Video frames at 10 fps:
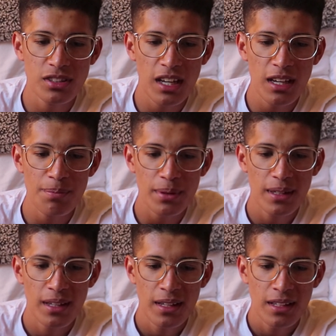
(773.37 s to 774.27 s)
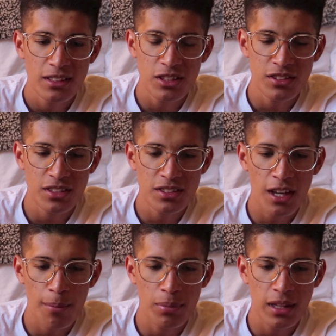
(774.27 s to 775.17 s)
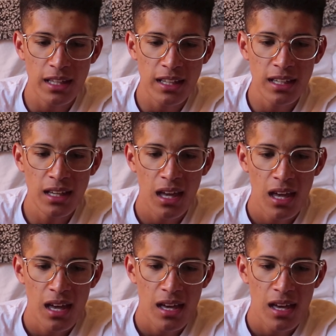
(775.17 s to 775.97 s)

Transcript: tape just to stop bleeding